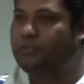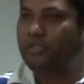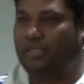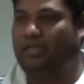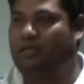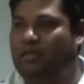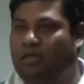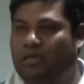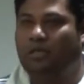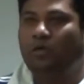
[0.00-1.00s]
today
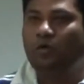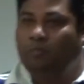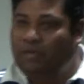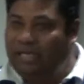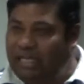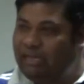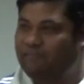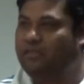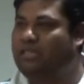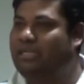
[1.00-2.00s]
who
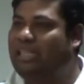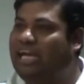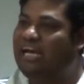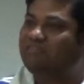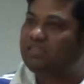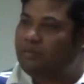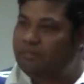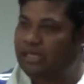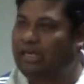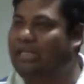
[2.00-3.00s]
believed that they have
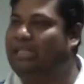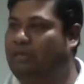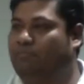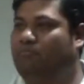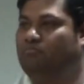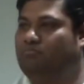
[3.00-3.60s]
something in them.